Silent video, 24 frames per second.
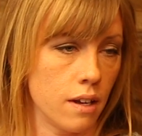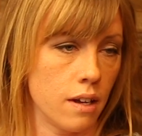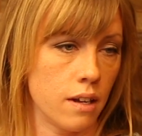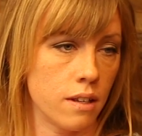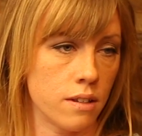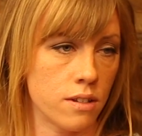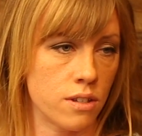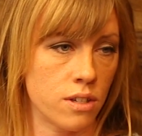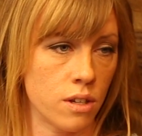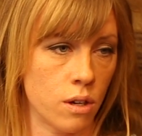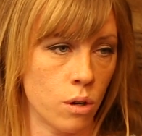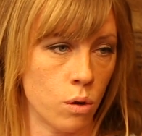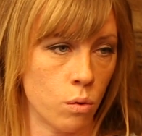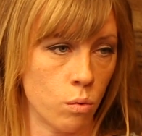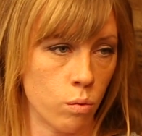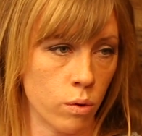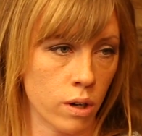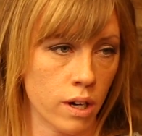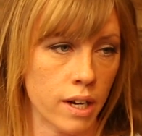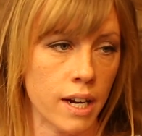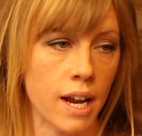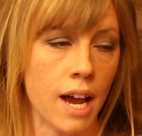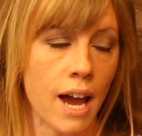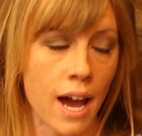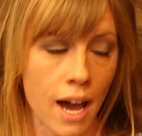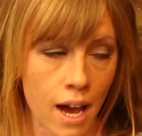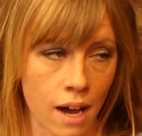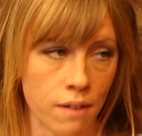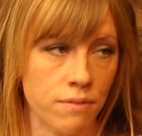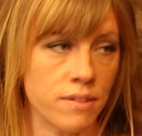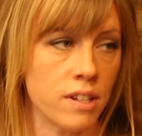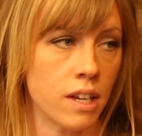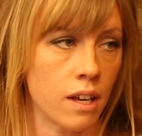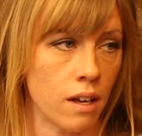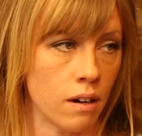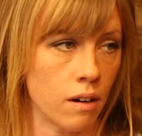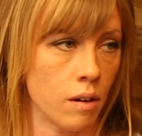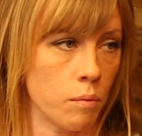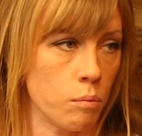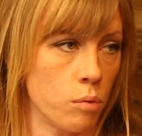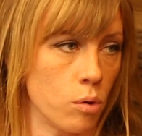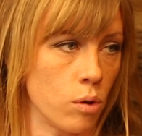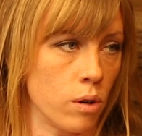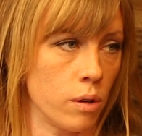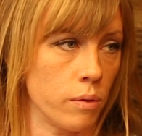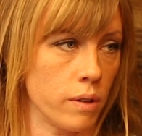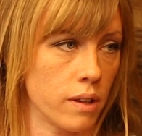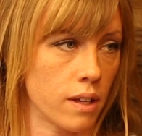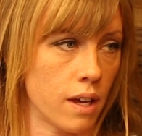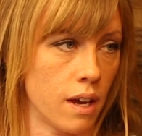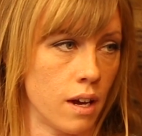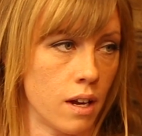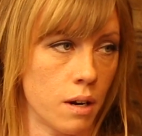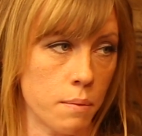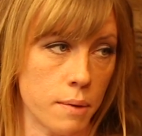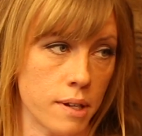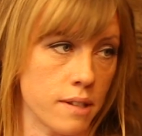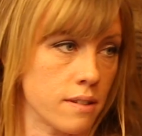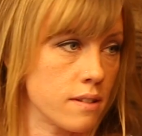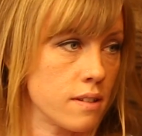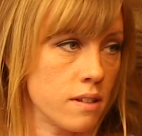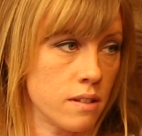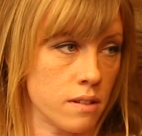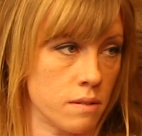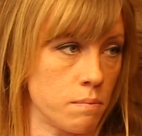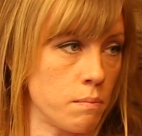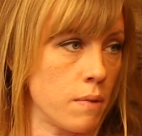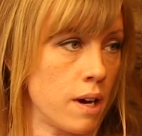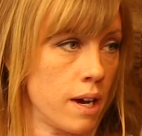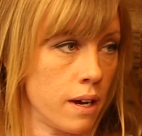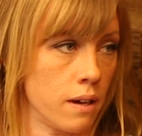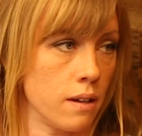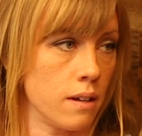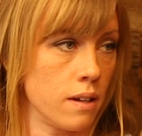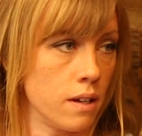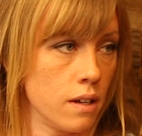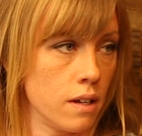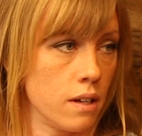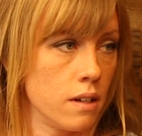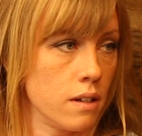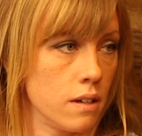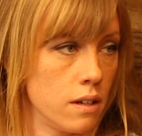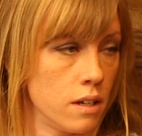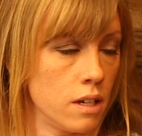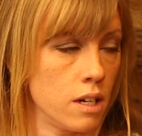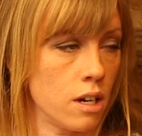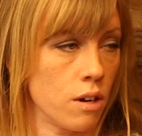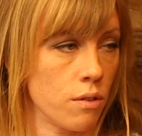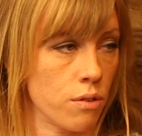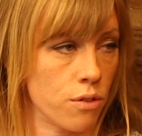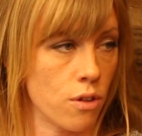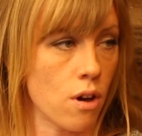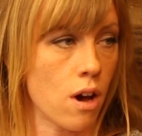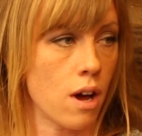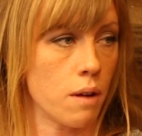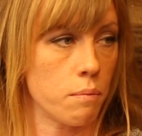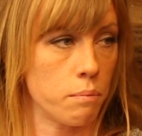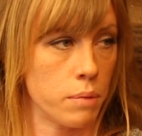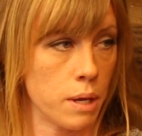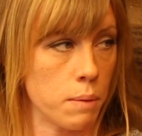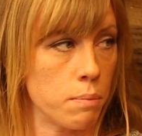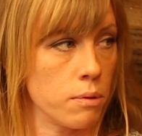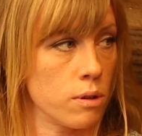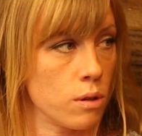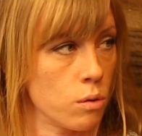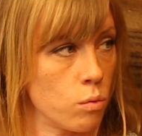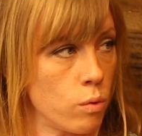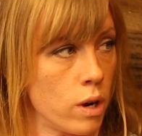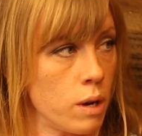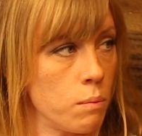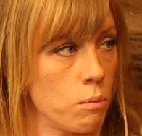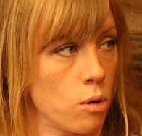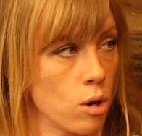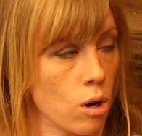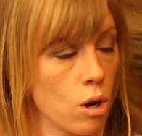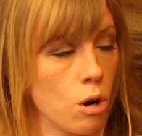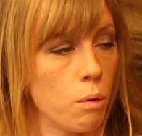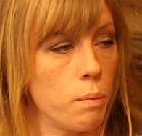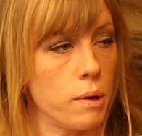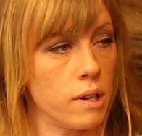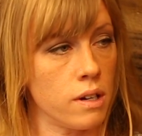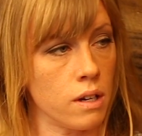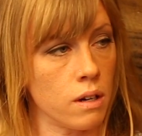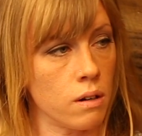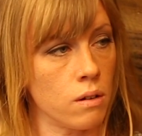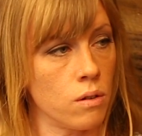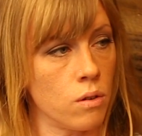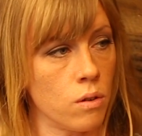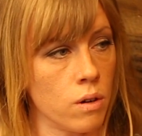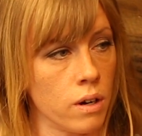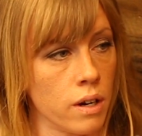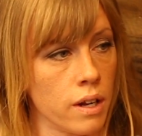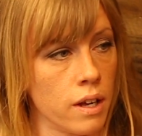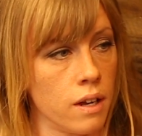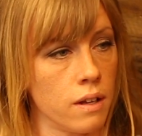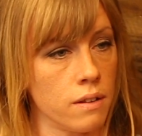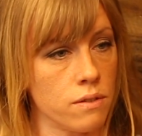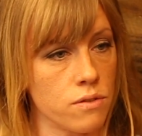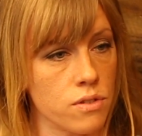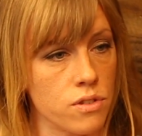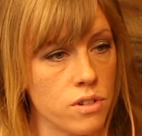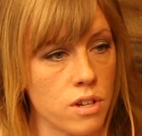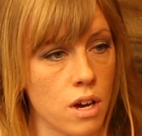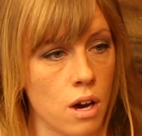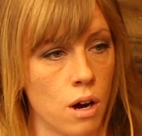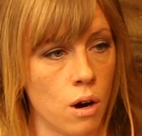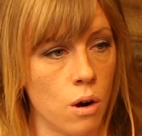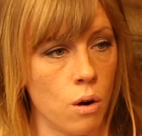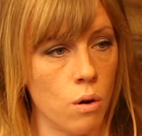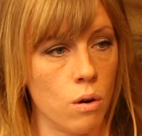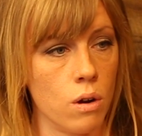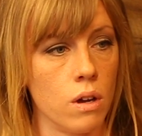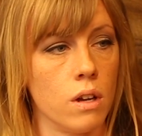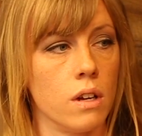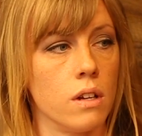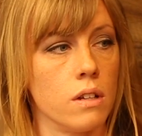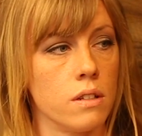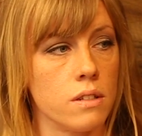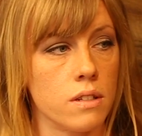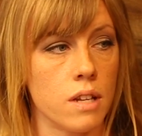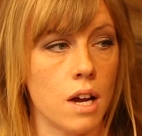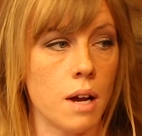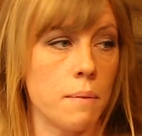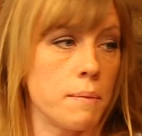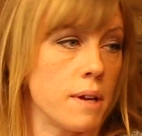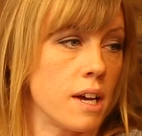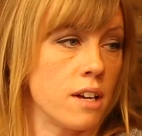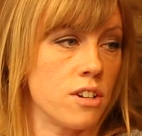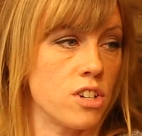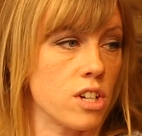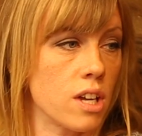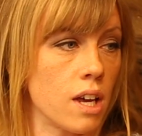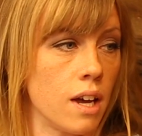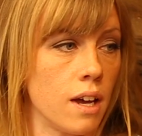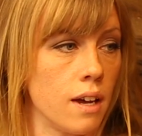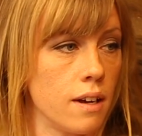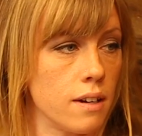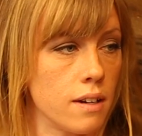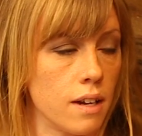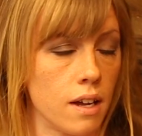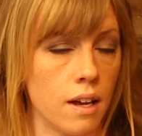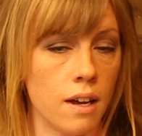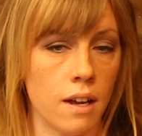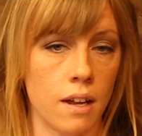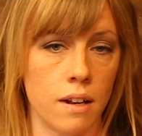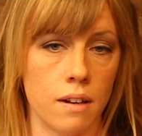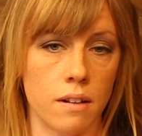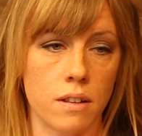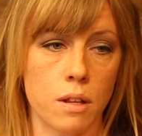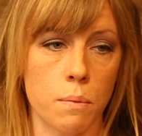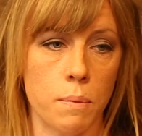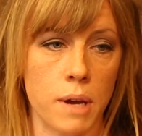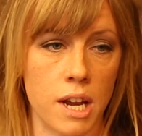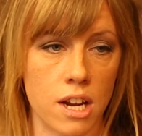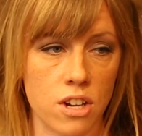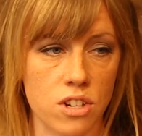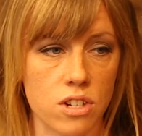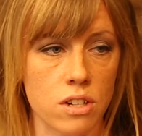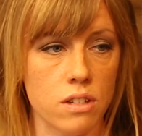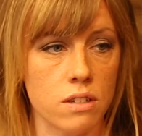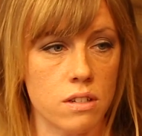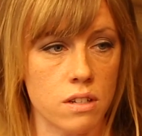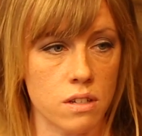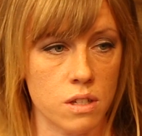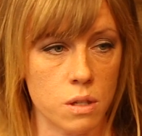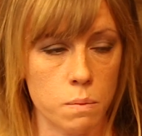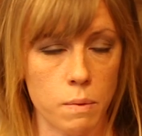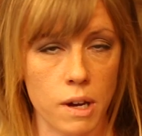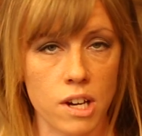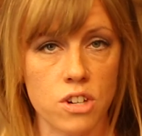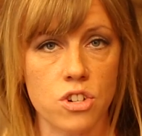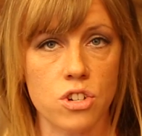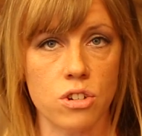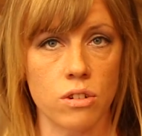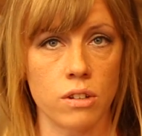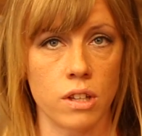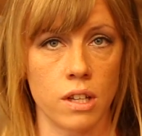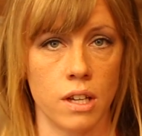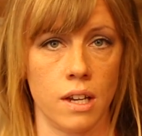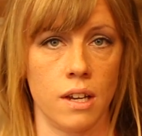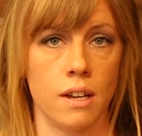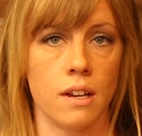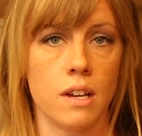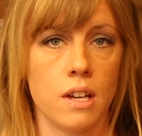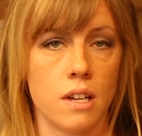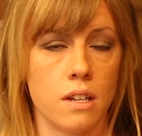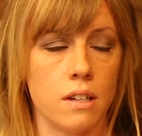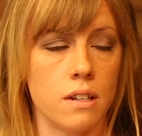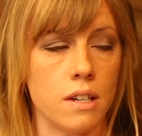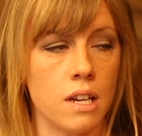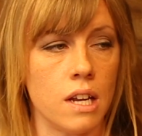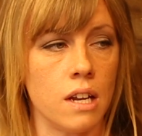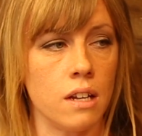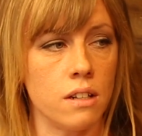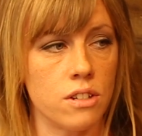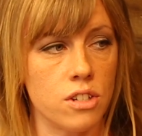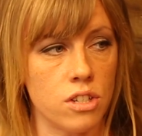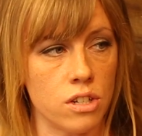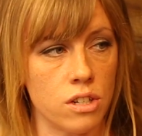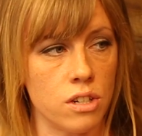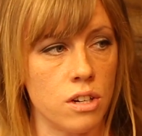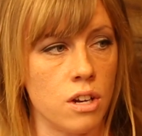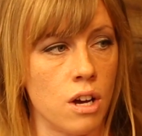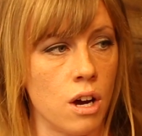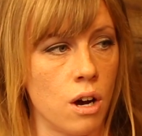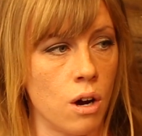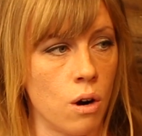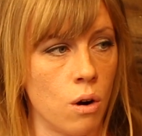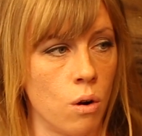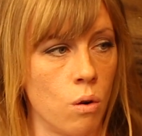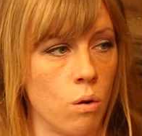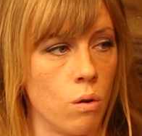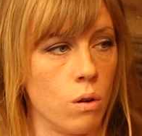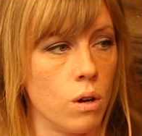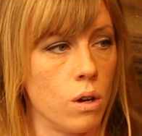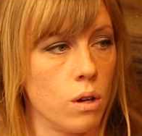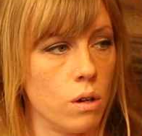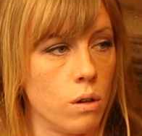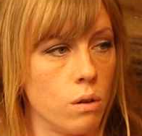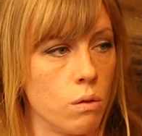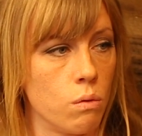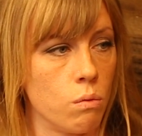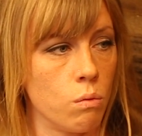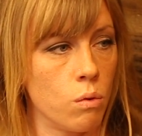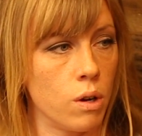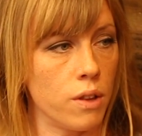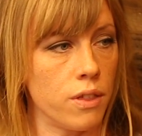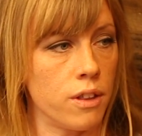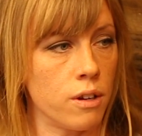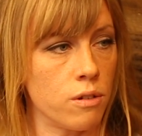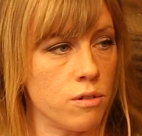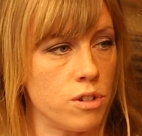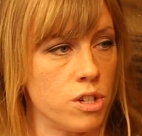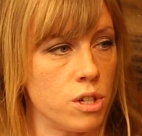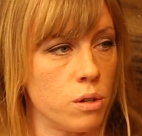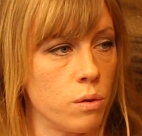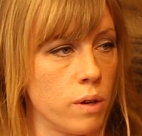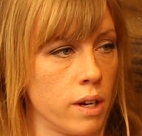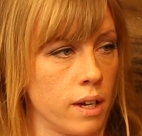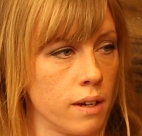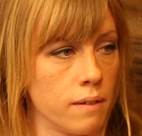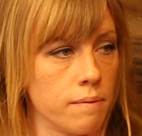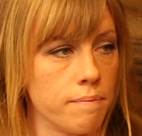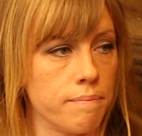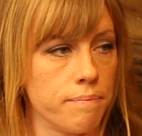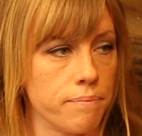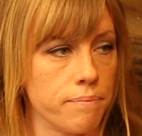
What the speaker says: And so we're going to have to get on board with cannabis is my thought. People are way more open here in Oregon, so it's time to educate. And the patients especially need to know what they're doing,